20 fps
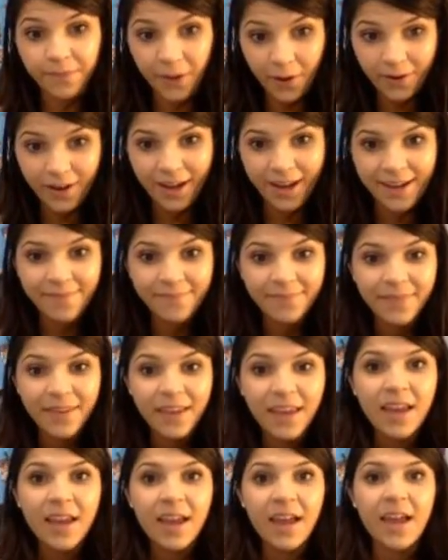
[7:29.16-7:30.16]
Okay?
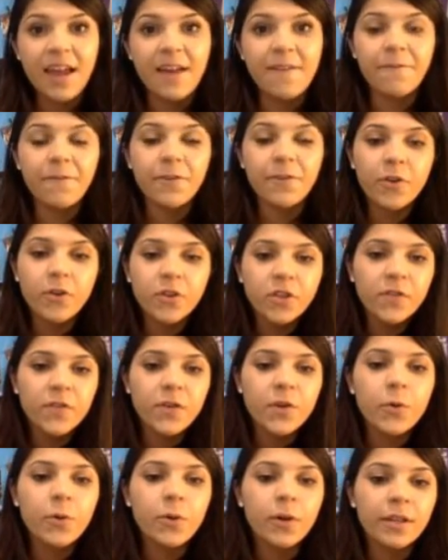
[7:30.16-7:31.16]
And for those of
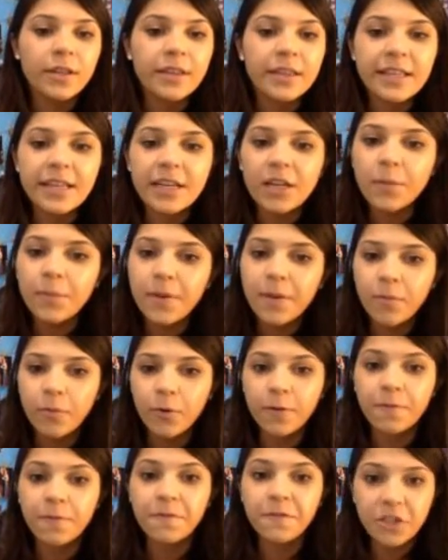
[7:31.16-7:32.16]
you who are a little bit
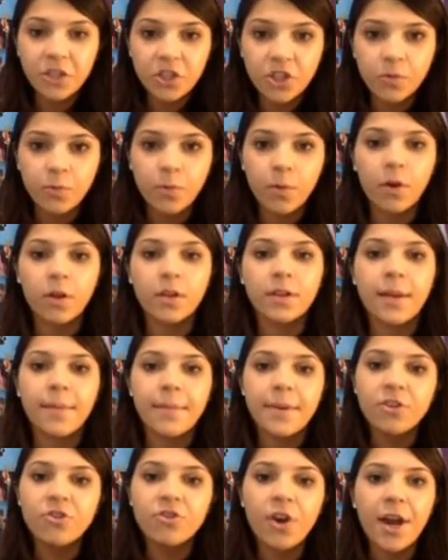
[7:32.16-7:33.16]
more visual, let
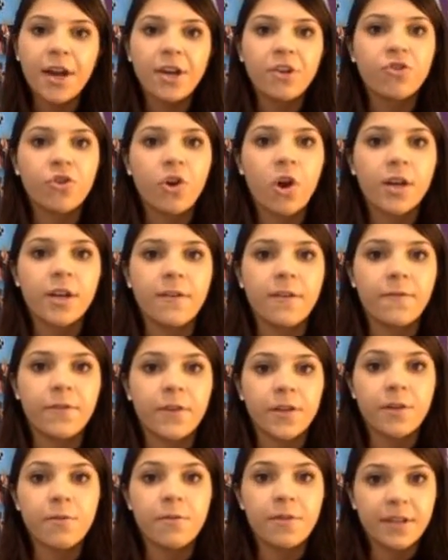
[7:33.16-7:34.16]
me try drawing it for
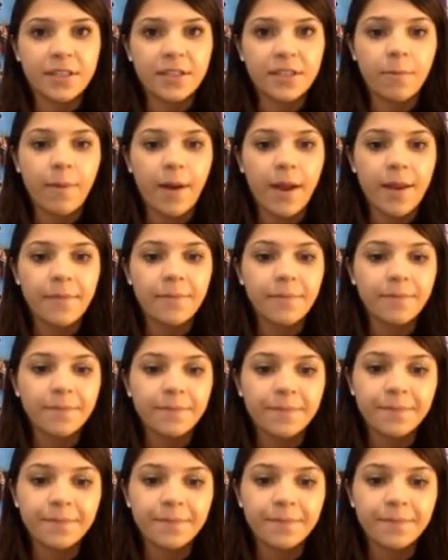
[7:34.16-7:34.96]
you this way.